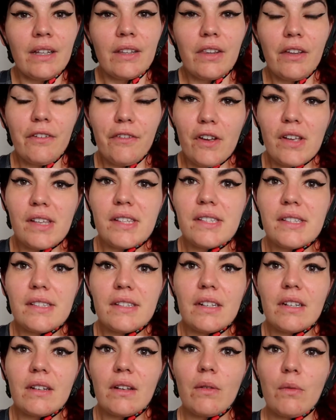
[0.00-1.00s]
The
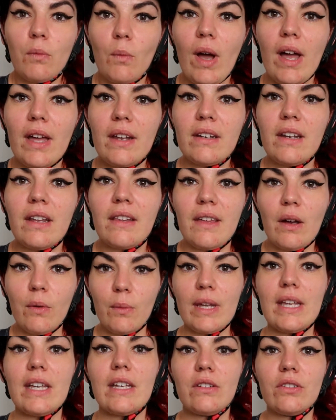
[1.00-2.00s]
first one that
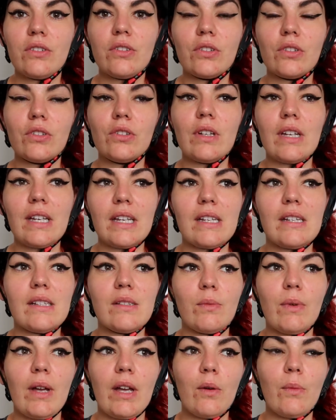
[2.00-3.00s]
we can do is
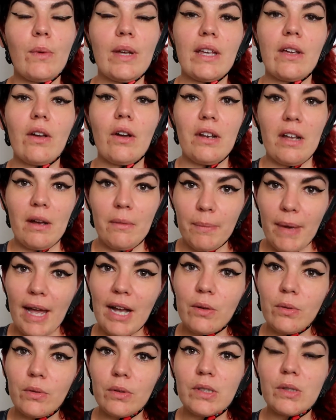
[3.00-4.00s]
where we go down
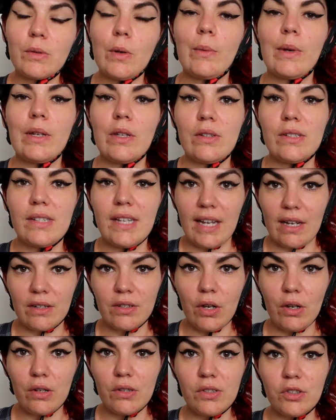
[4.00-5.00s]
backwards, where we're using our
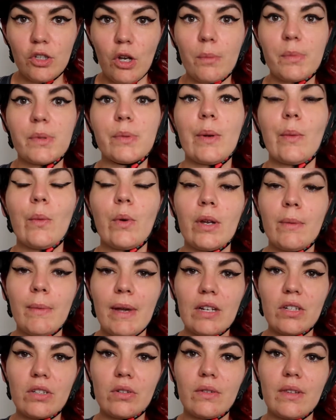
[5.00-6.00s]
toe stops. We want to
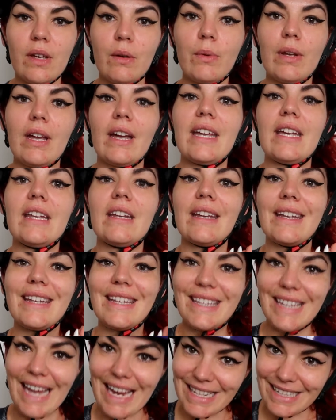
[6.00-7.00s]
make sure that we are in a
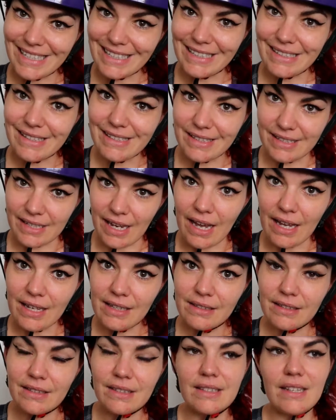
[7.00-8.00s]
gated
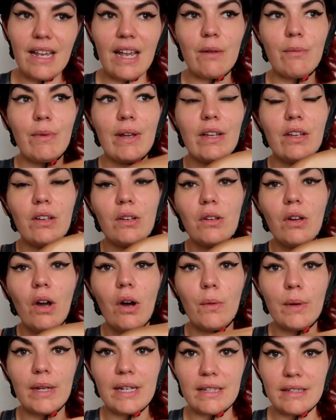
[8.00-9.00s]
stance and we're
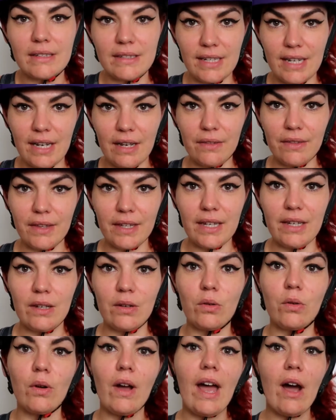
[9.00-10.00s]
going down the
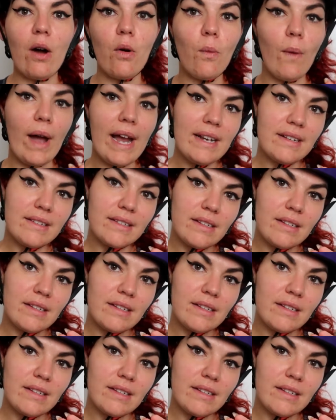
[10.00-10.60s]
hill. Our weight